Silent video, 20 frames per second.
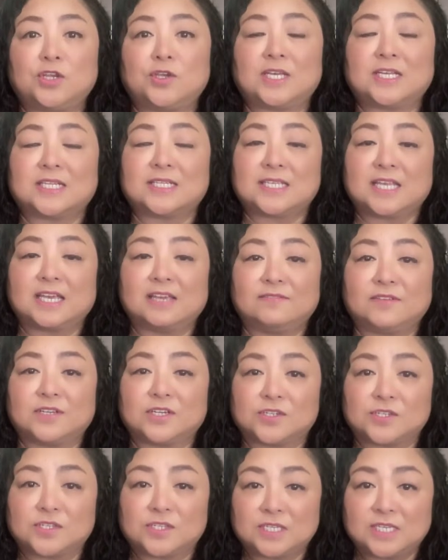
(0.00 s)
you can save
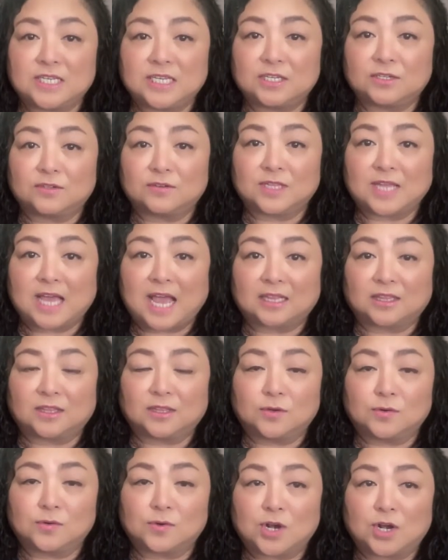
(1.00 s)
your seat to that
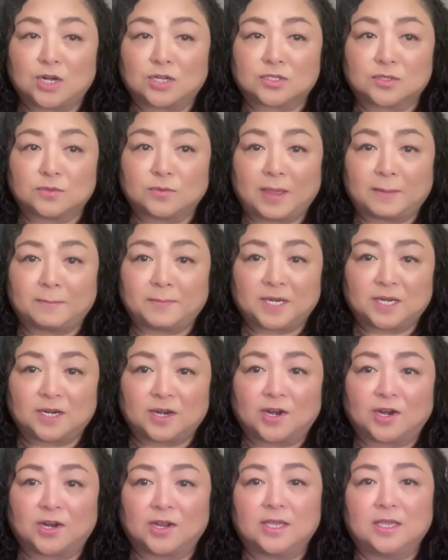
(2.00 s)
no cost
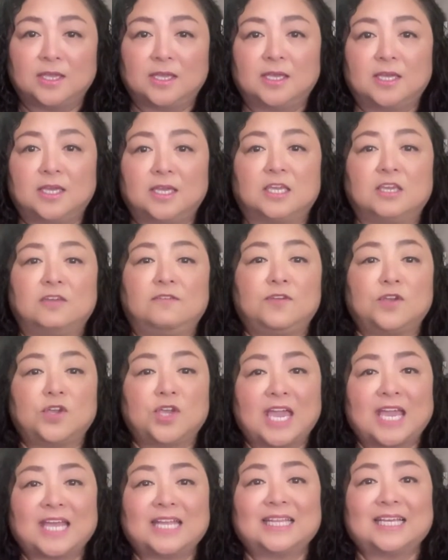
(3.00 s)
webinar. If you
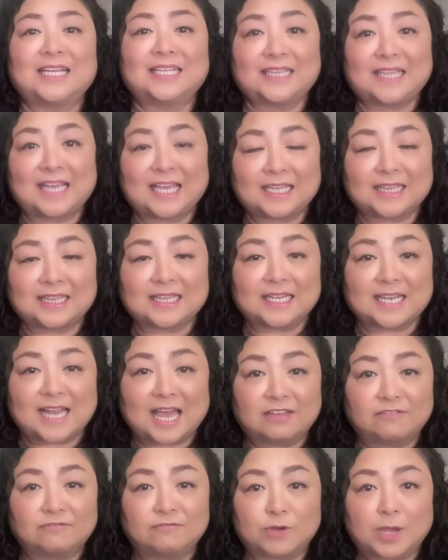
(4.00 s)
can't attend the
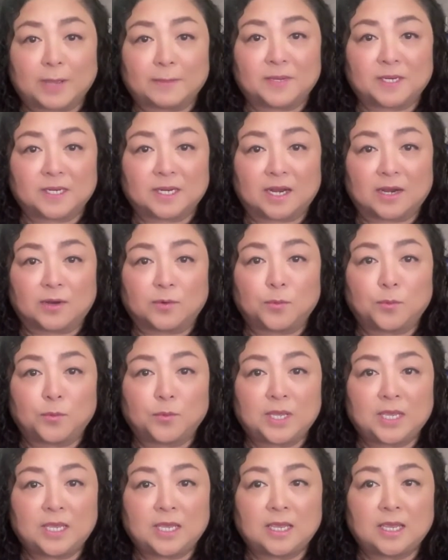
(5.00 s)
live webinar,
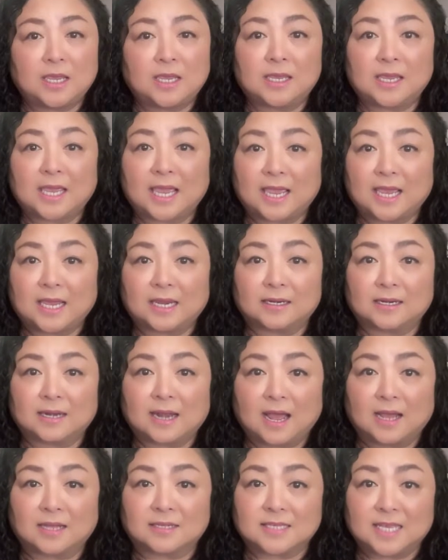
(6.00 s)
we can
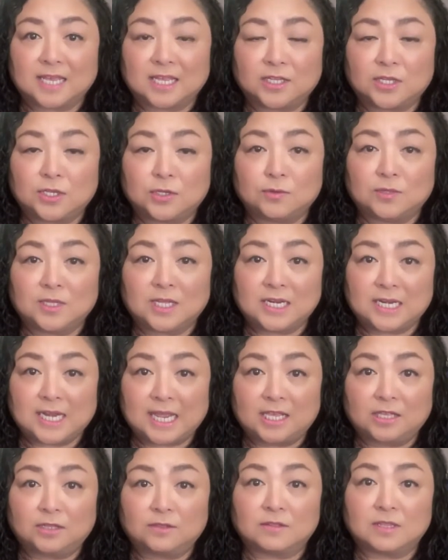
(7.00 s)
send you the
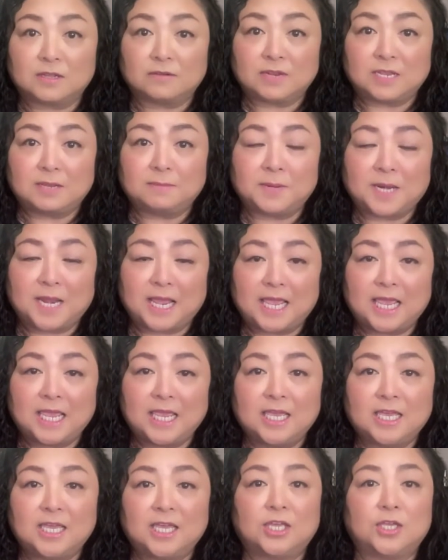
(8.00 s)
link to the replay.
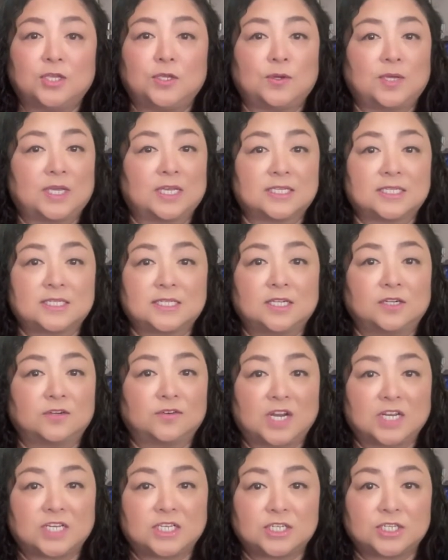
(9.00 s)
You can still
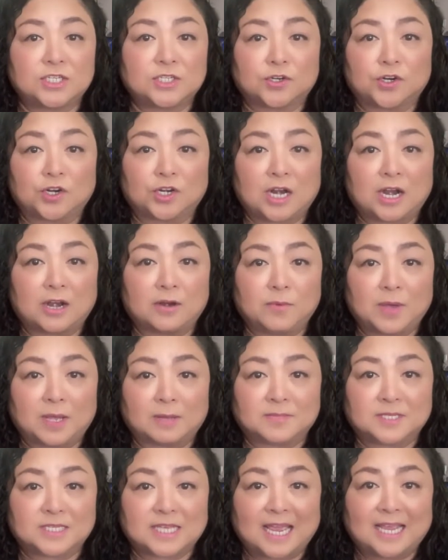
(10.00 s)
register on our
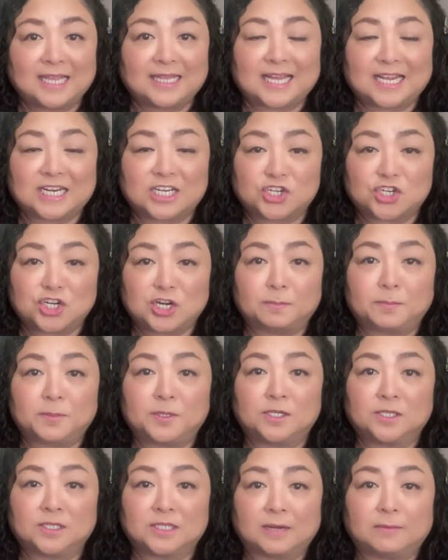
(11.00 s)
website at
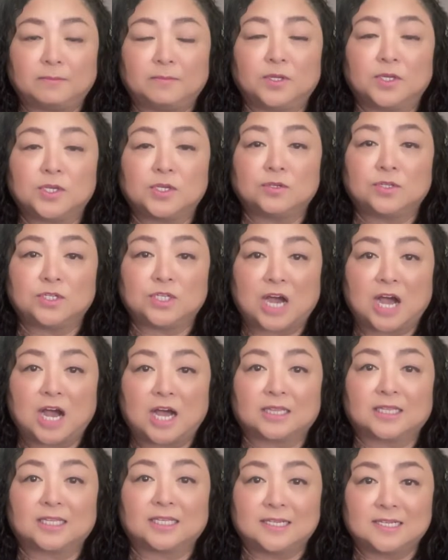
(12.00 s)

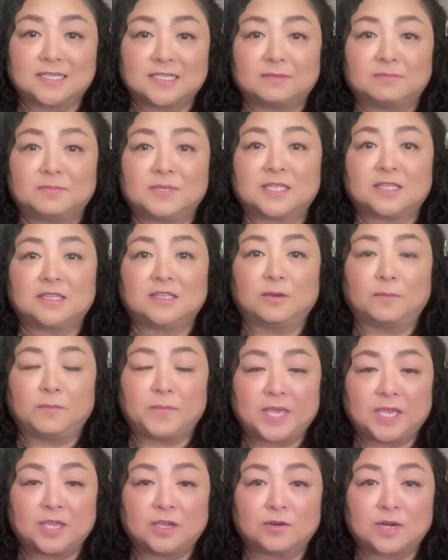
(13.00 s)

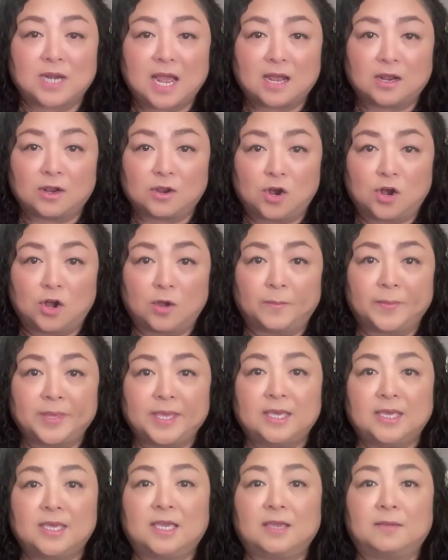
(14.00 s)
www.elizabethdomingo.com.
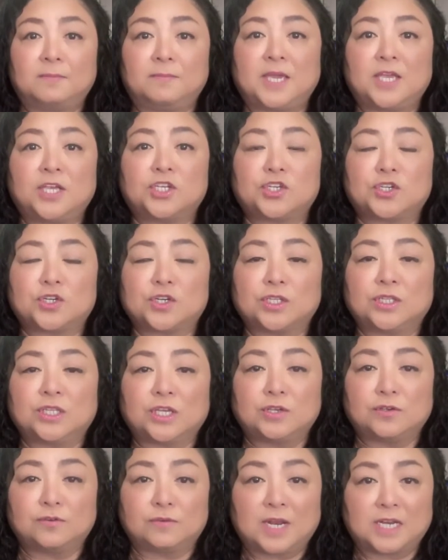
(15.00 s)
Make sure
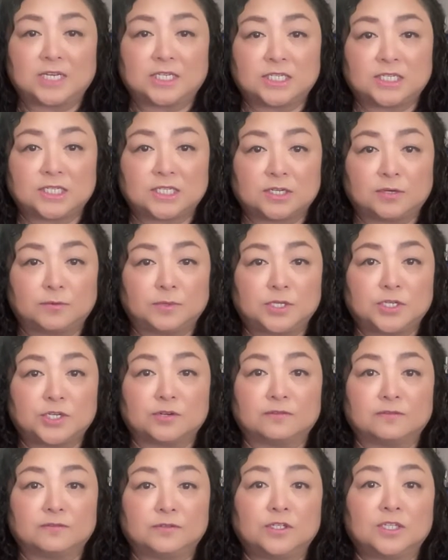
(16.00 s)
that you register with
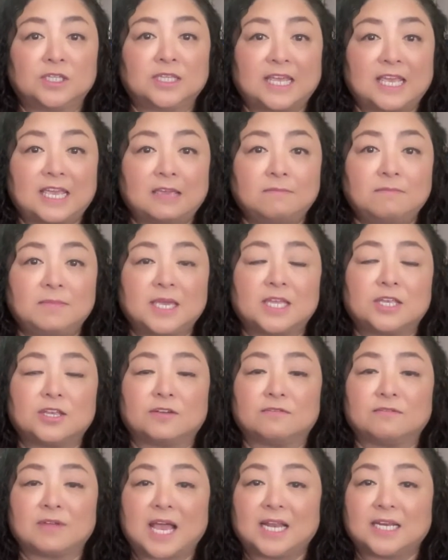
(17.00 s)
your full name and
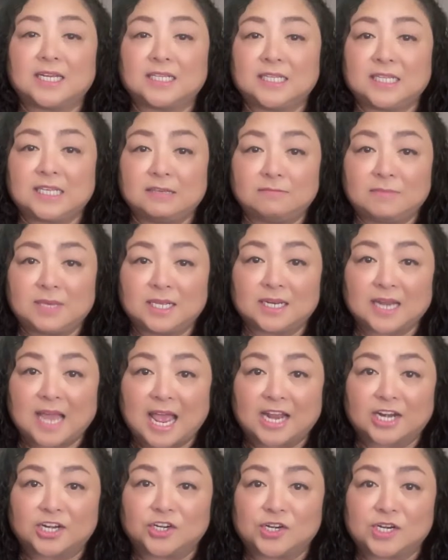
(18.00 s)
your valid email
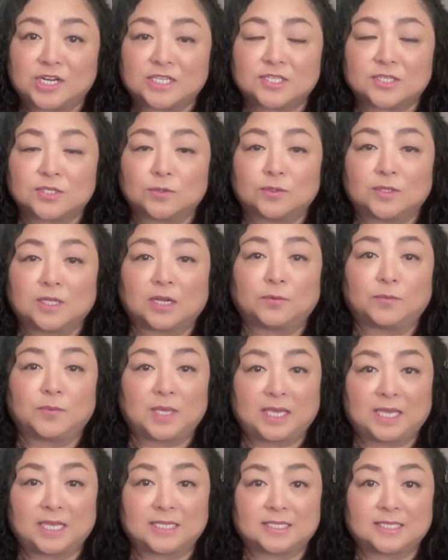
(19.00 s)
address so that
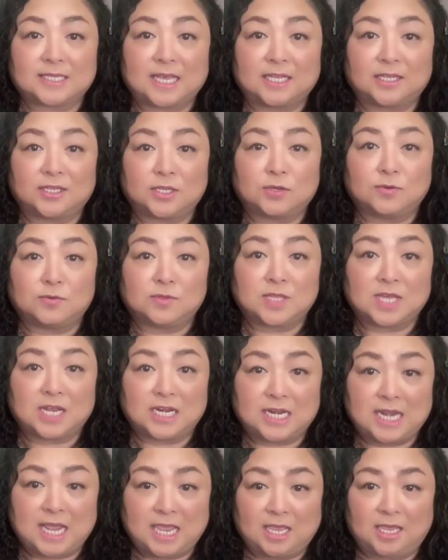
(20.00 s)
we can send you the
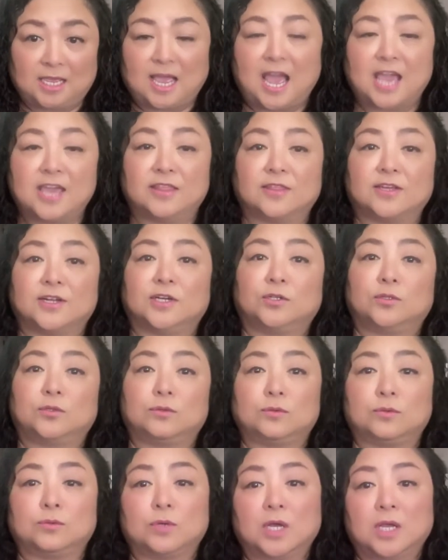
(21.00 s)
link either
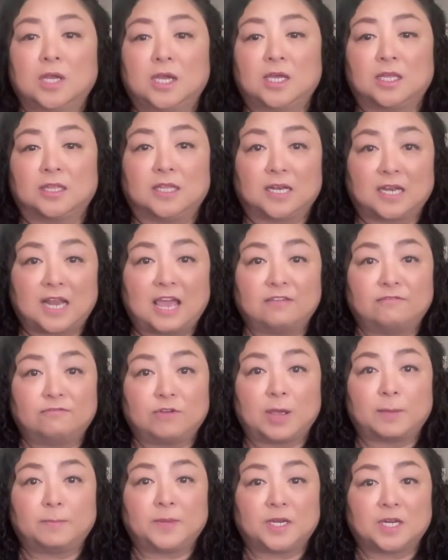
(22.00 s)
to the live
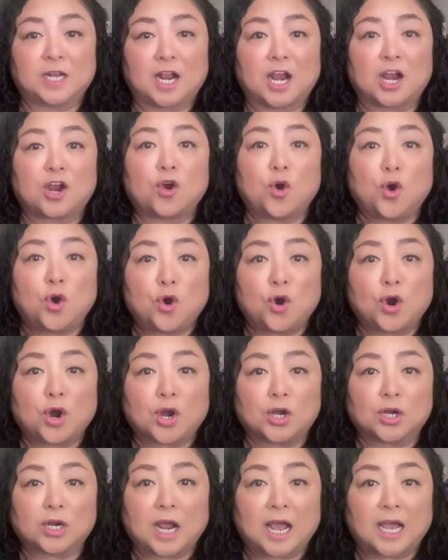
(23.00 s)
webinar
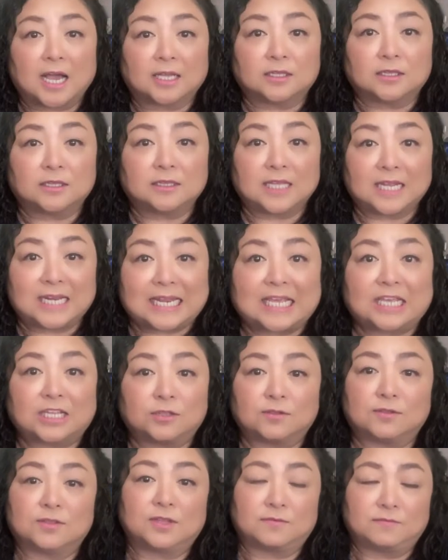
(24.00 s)
or the
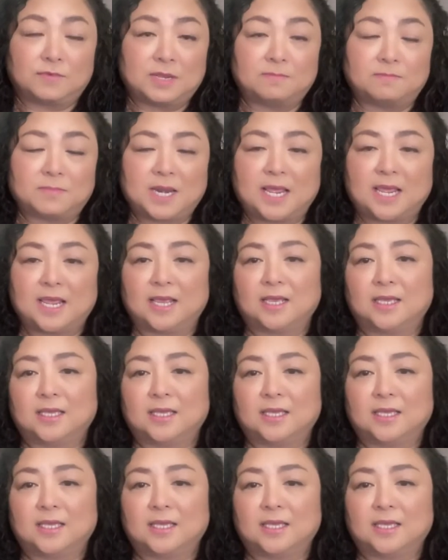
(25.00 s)
link to the replay.